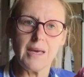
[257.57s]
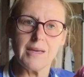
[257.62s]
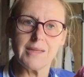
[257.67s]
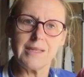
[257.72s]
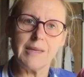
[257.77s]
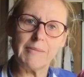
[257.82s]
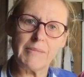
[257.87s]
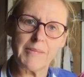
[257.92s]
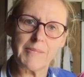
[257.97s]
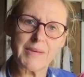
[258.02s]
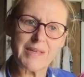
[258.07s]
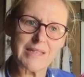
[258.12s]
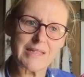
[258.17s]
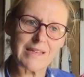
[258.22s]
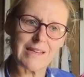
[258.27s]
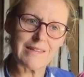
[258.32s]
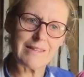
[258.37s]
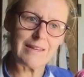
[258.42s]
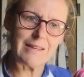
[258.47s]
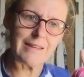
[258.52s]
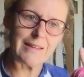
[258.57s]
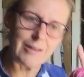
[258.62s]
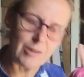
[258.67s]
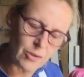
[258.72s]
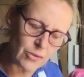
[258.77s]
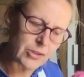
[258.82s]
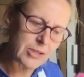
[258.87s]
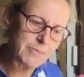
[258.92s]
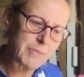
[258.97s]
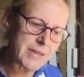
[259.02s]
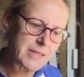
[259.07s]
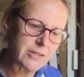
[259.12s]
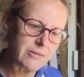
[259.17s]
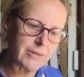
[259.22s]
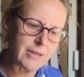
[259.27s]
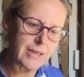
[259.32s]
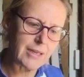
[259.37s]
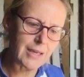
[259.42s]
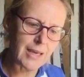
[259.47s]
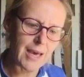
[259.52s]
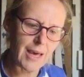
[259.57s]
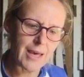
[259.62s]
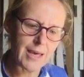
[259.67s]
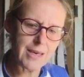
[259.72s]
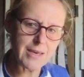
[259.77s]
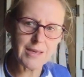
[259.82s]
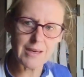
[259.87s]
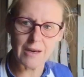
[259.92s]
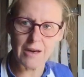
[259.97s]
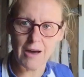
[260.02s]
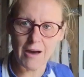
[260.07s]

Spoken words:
simply because I think it looks better in a cake